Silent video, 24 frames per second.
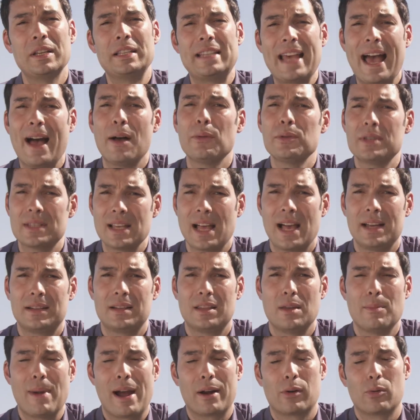downside to
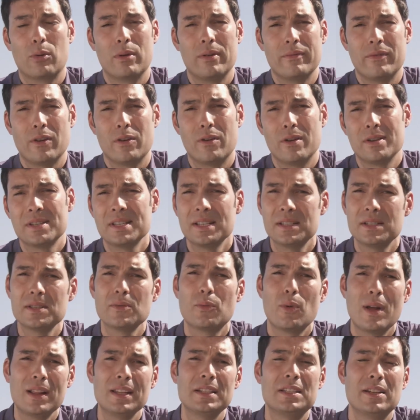the microinverter is it's a
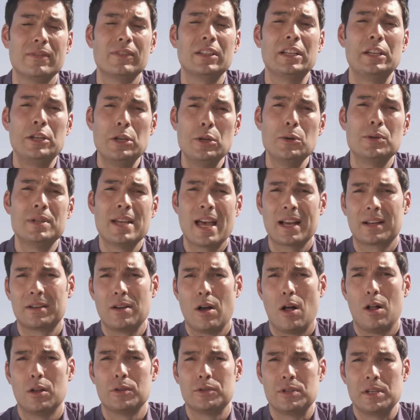relatively new
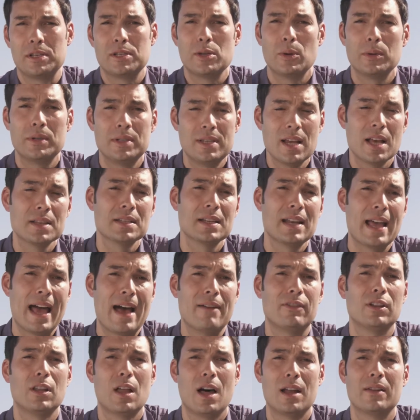technology, so it doesn't
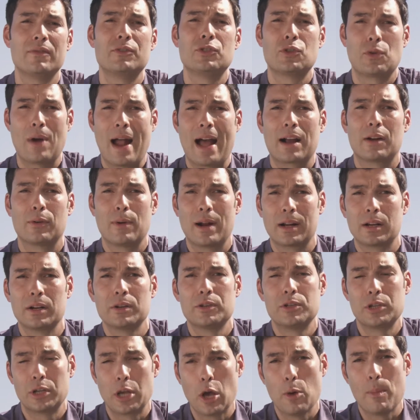have a lot of track
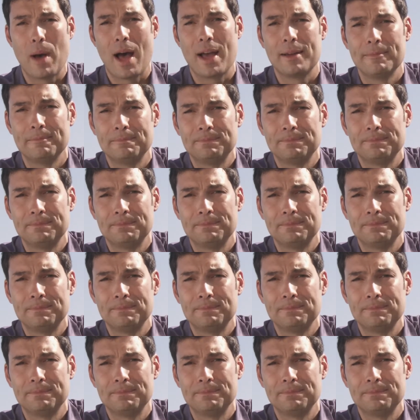record to go by.